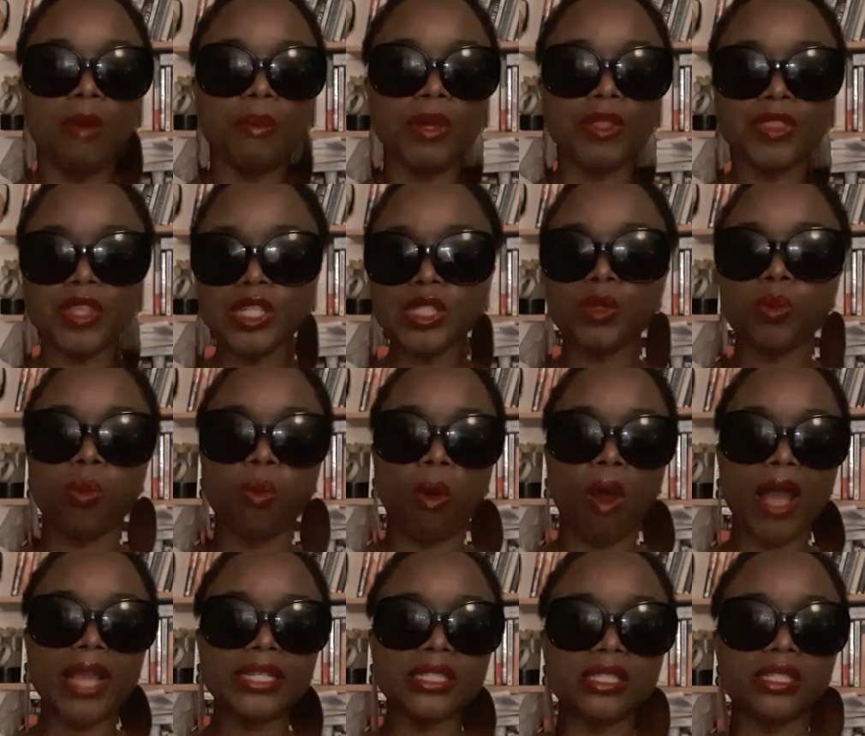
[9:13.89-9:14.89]
But this
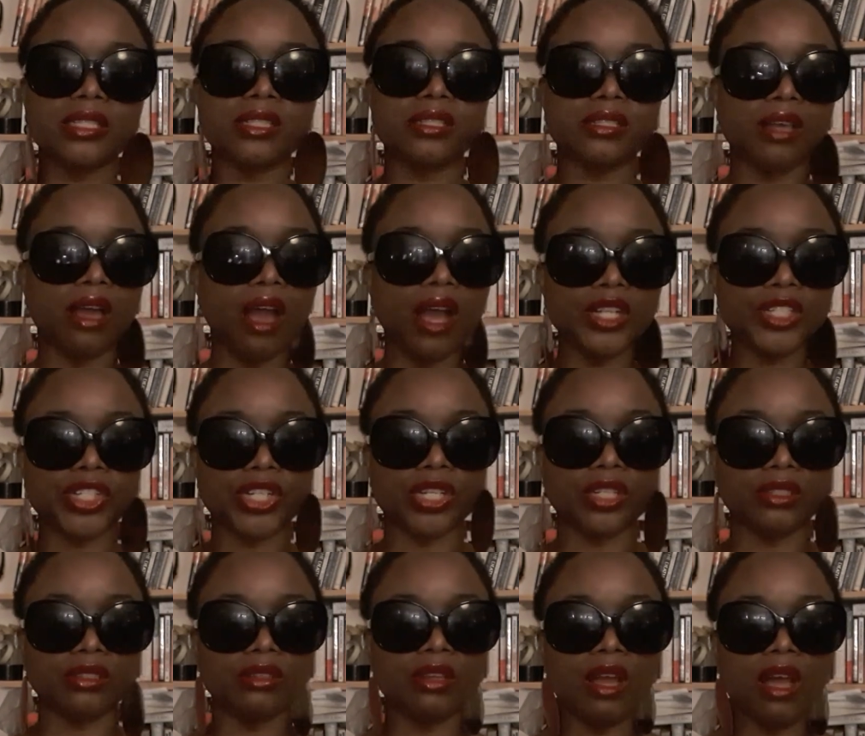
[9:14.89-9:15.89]
white
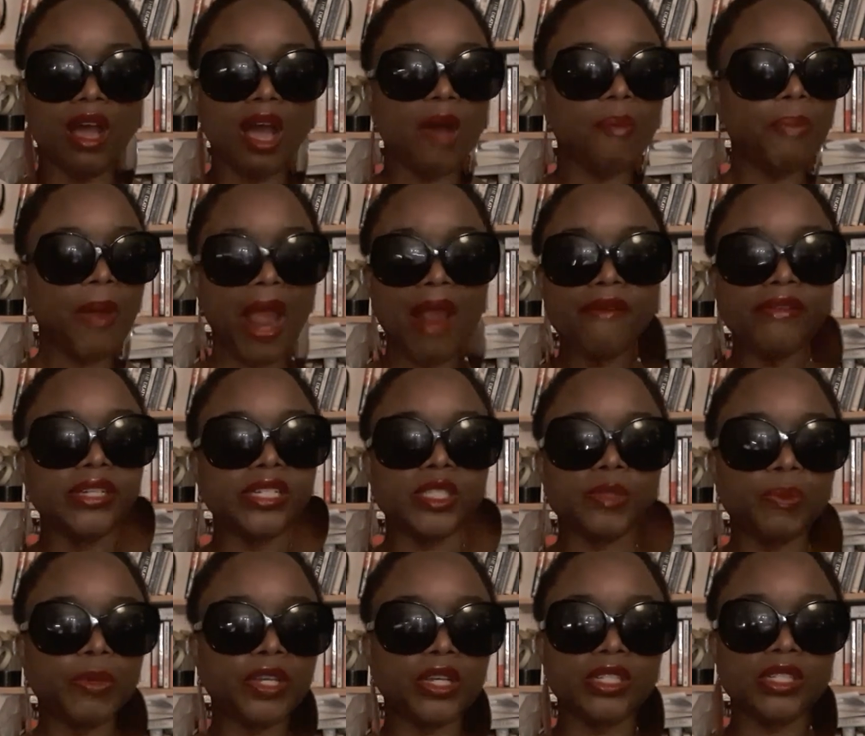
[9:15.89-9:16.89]
surgeon, apparently
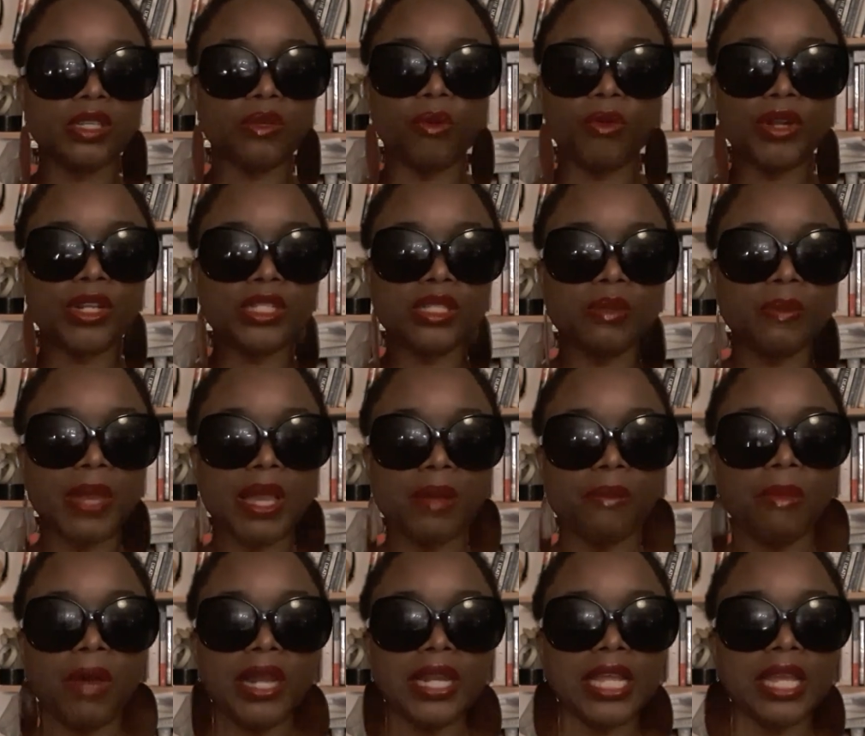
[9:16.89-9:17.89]
it's because he wanted to
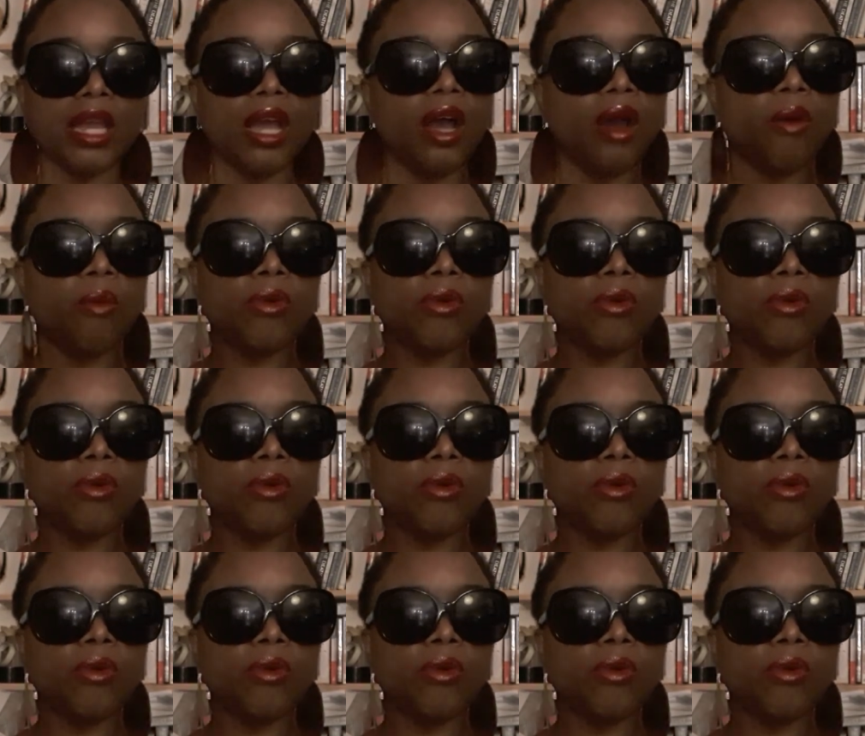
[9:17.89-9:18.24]
make money.